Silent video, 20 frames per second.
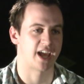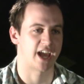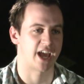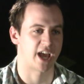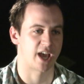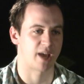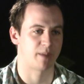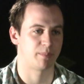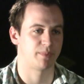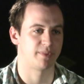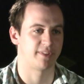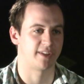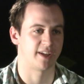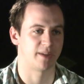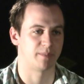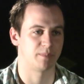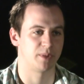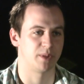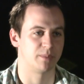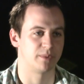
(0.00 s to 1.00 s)
app
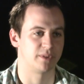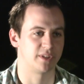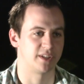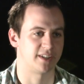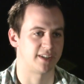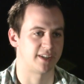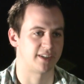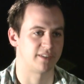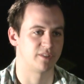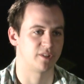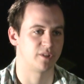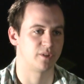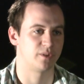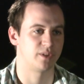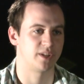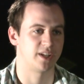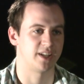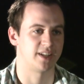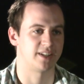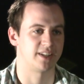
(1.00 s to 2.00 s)
that people can
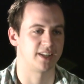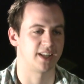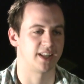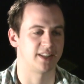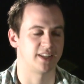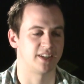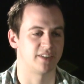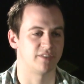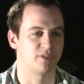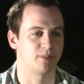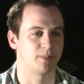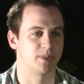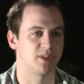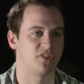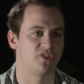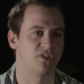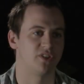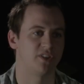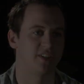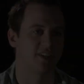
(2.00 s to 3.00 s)
download and get the
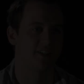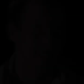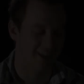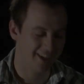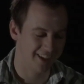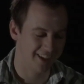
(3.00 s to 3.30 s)
information.